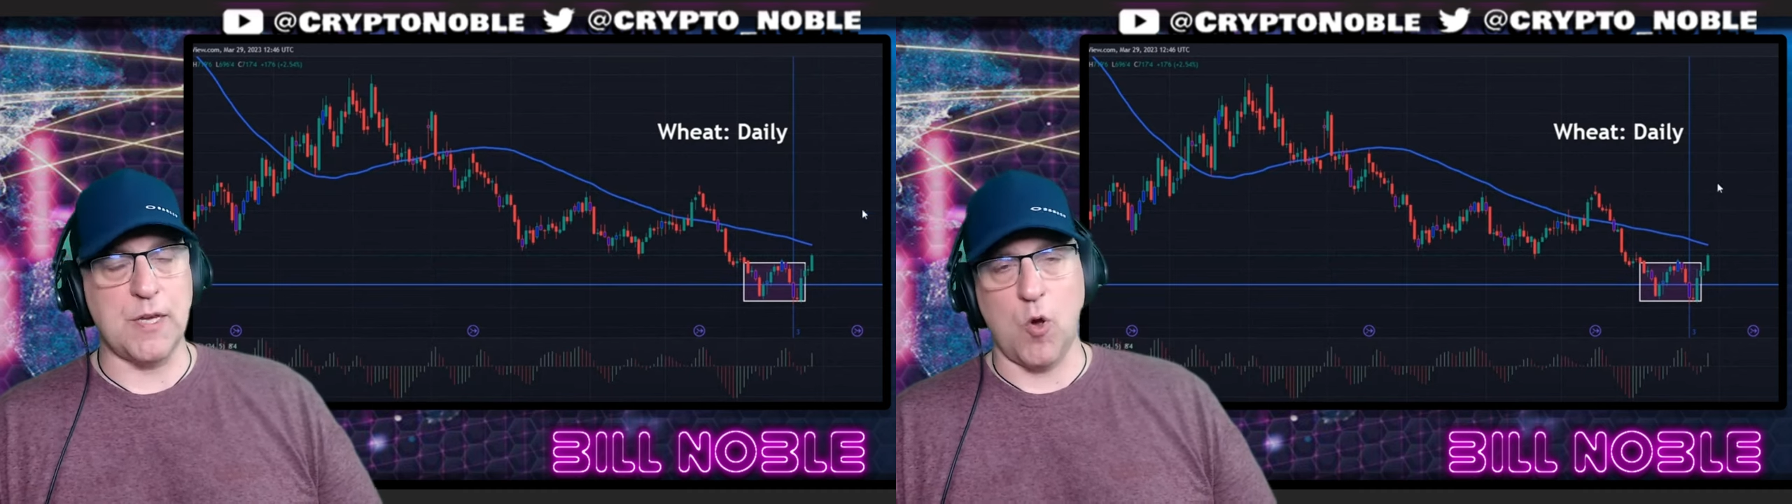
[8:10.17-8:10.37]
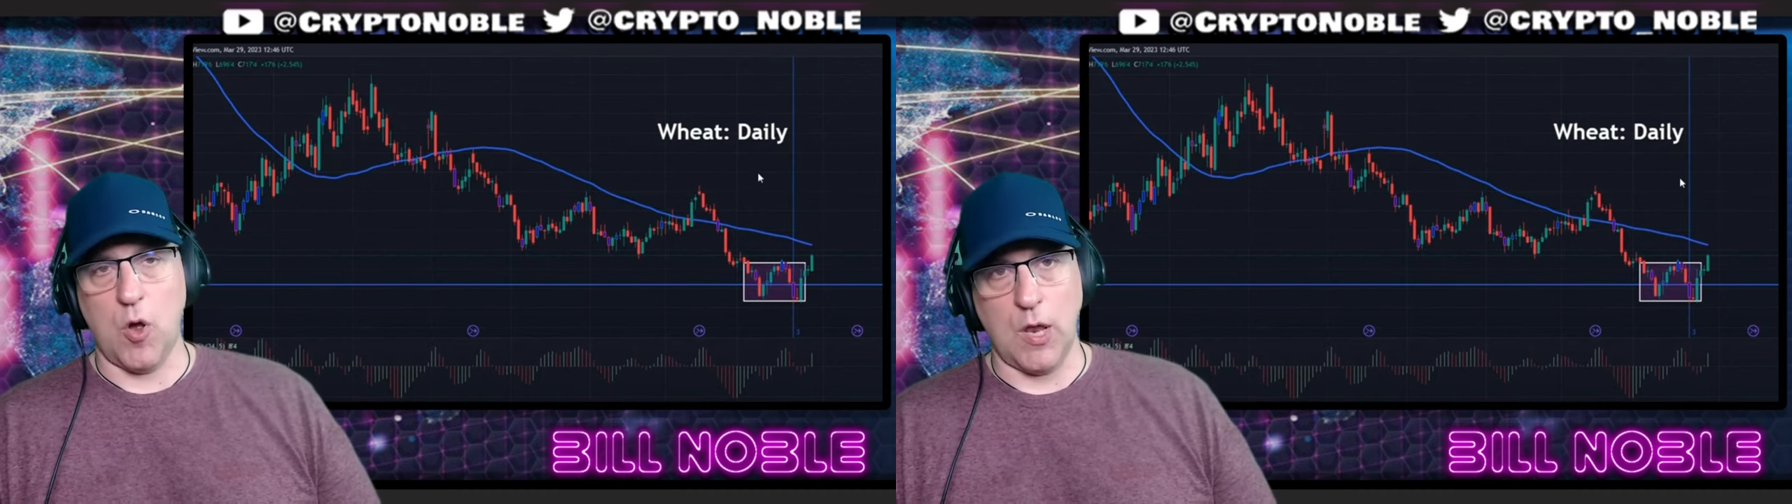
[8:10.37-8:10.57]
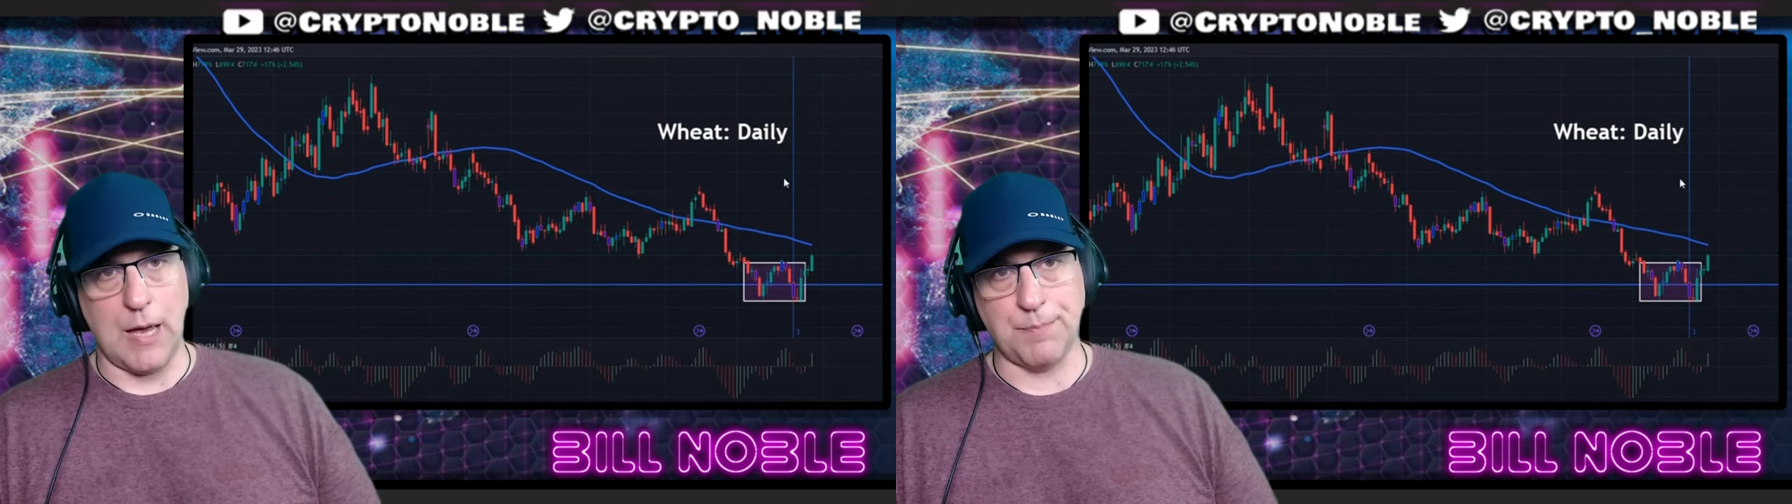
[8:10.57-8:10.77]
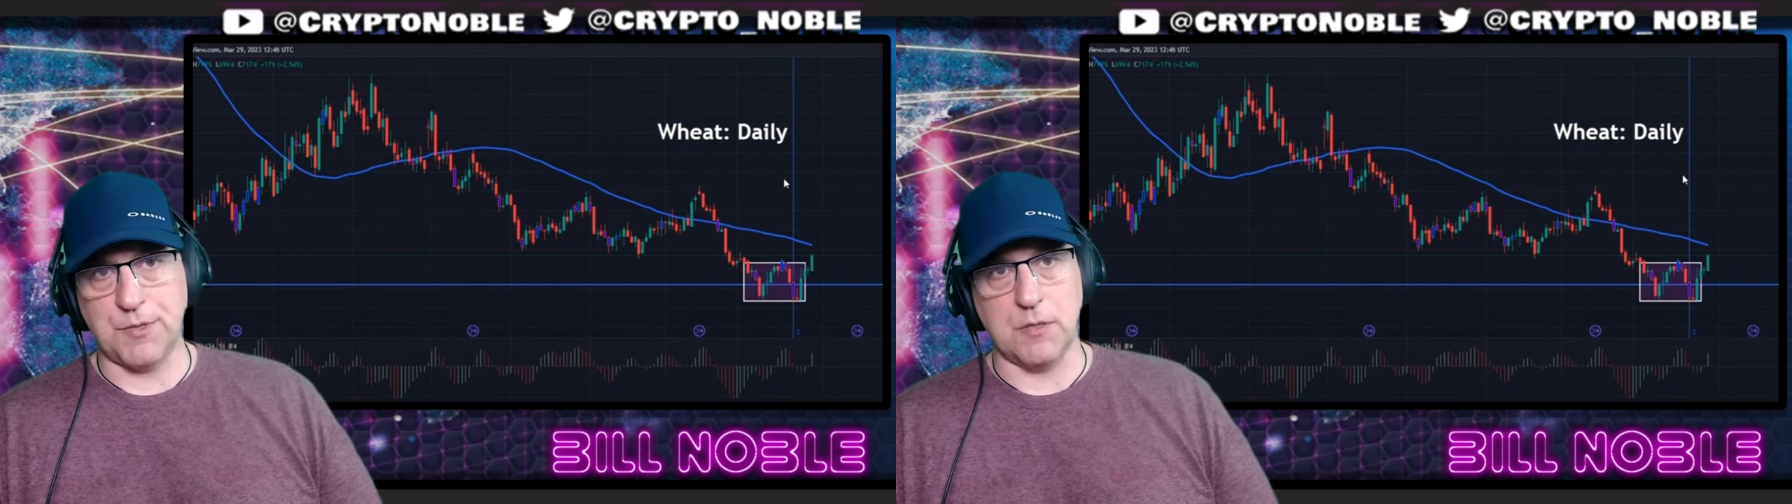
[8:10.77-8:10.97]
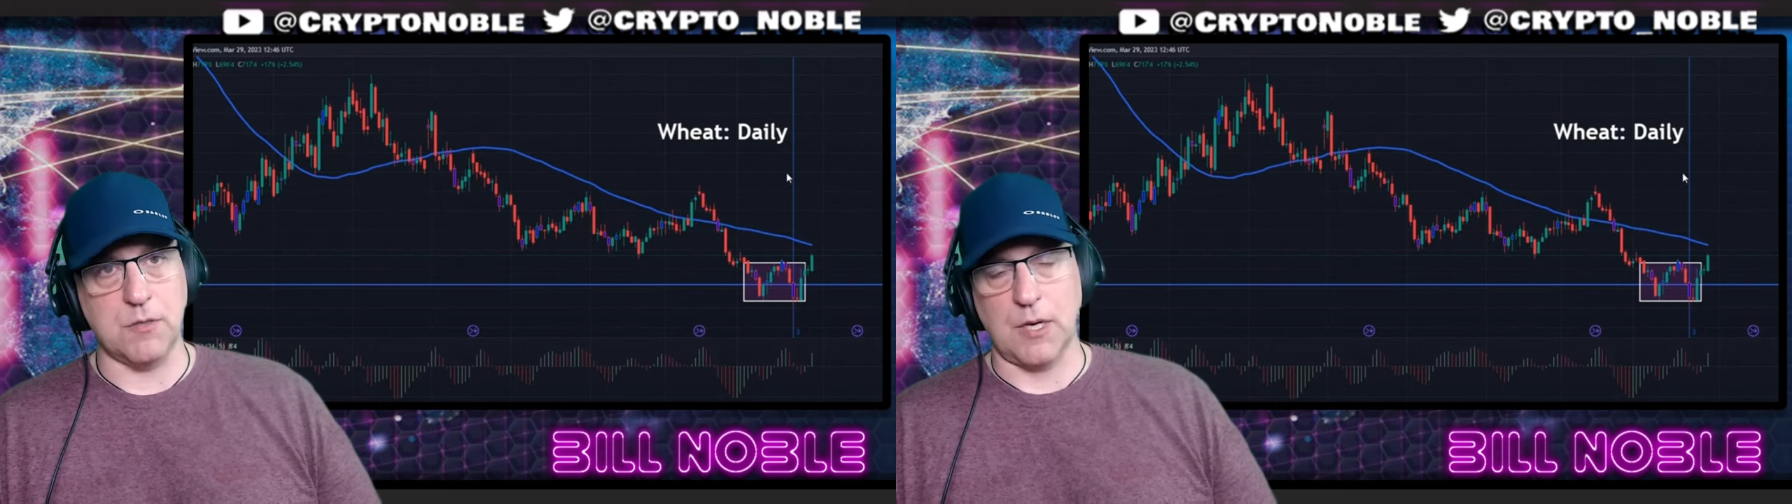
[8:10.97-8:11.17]
wheat call
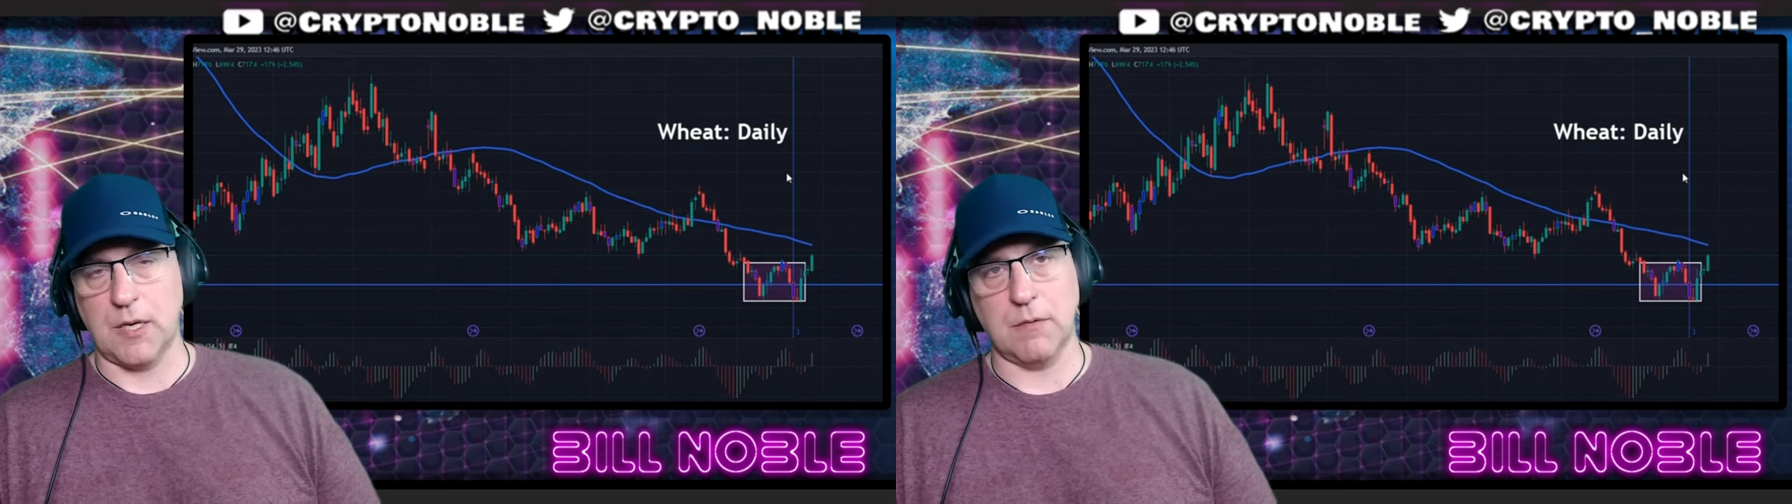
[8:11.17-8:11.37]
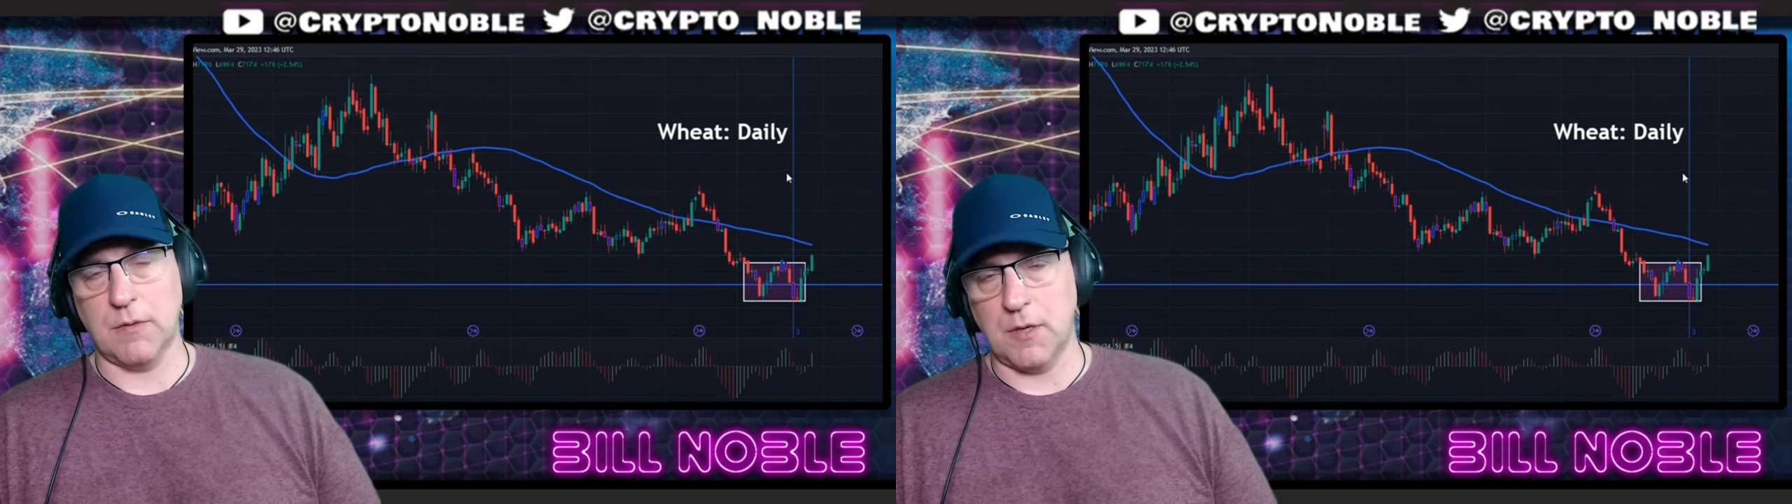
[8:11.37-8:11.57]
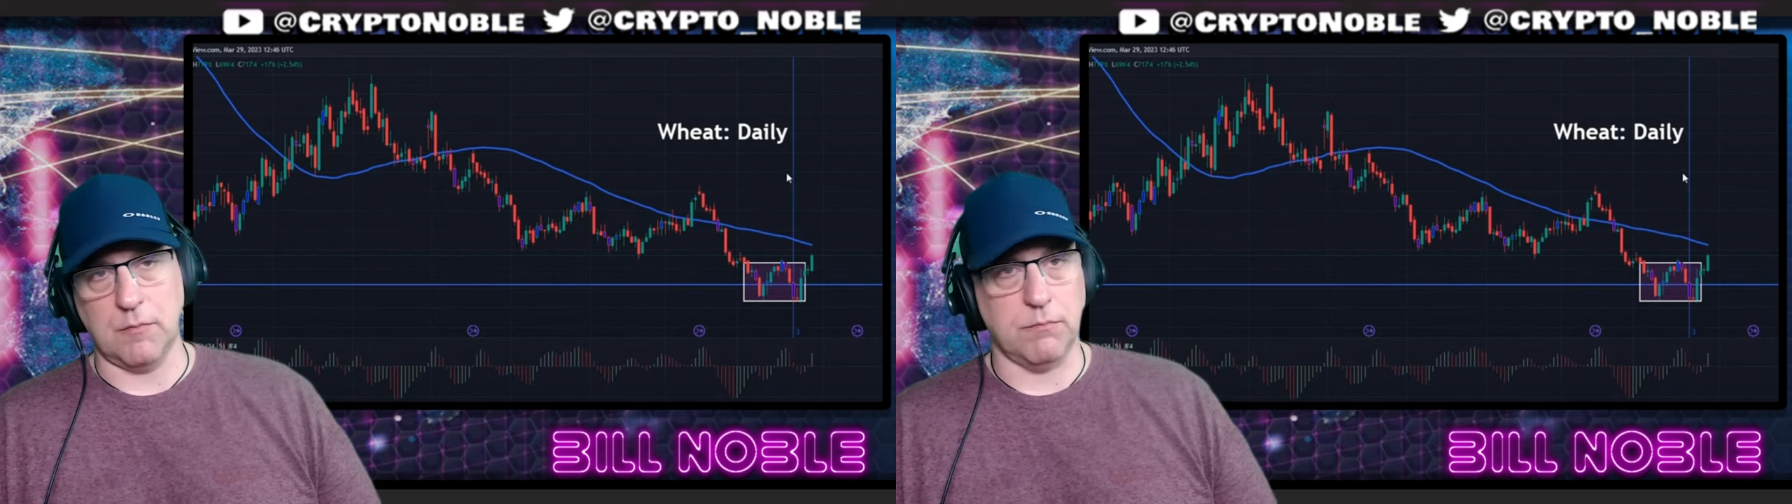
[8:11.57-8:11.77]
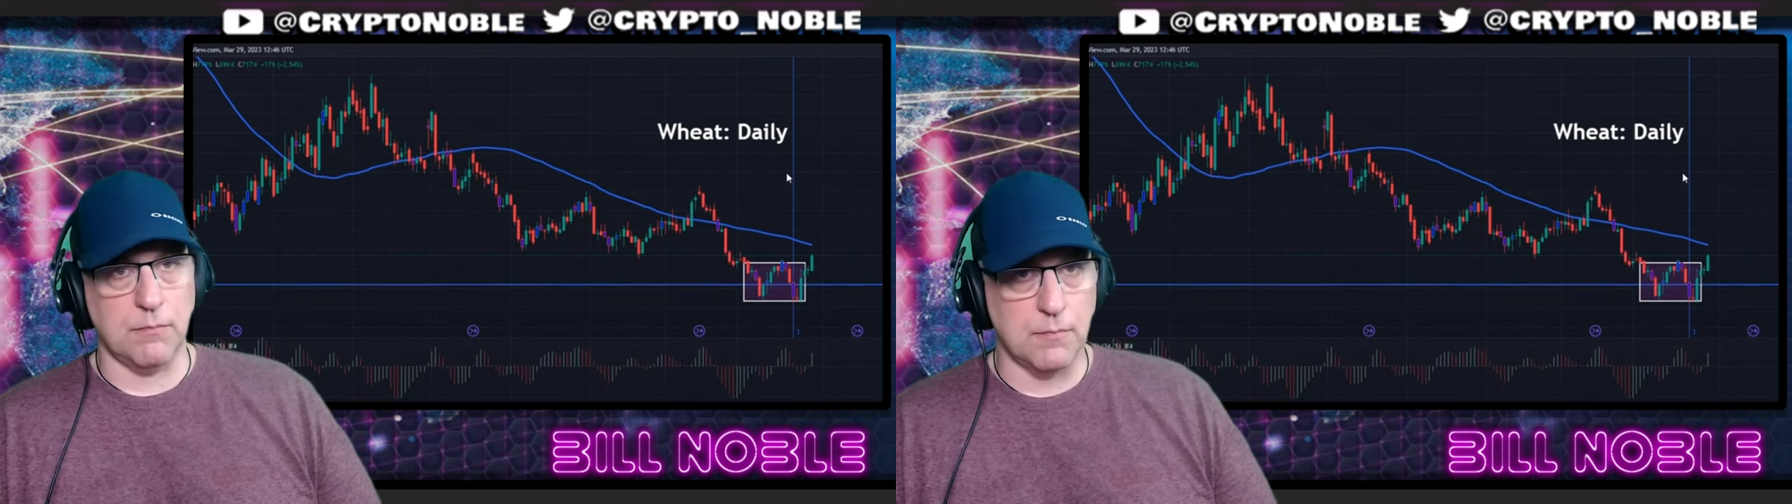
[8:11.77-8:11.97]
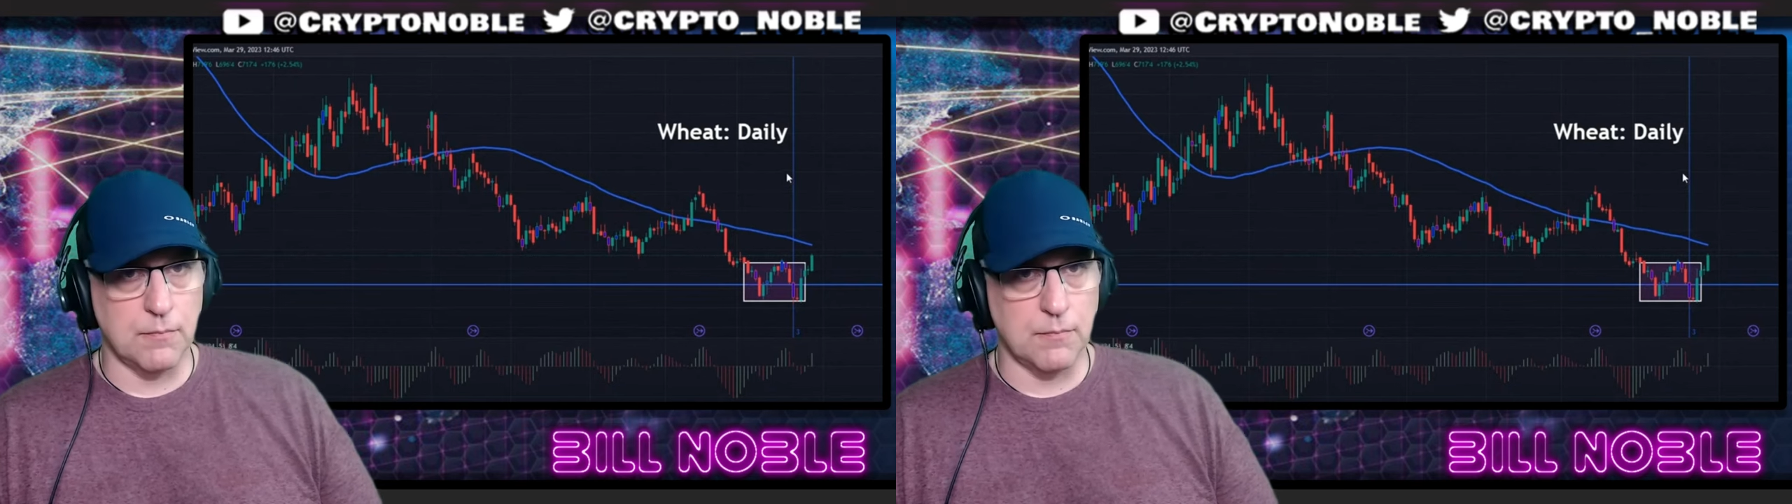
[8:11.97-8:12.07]
options, like, you know,